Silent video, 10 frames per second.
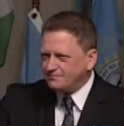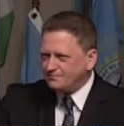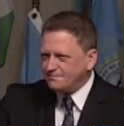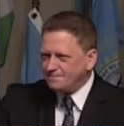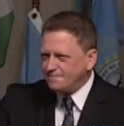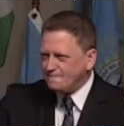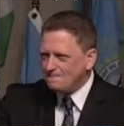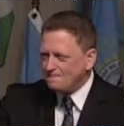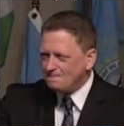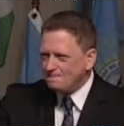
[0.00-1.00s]

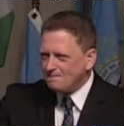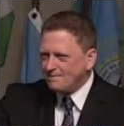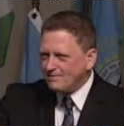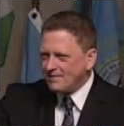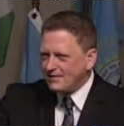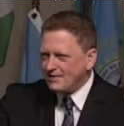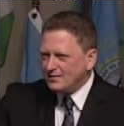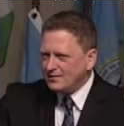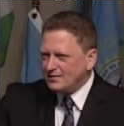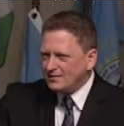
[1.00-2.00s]

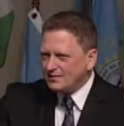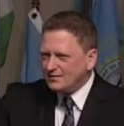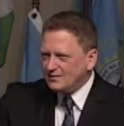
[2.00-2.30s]
[no speech]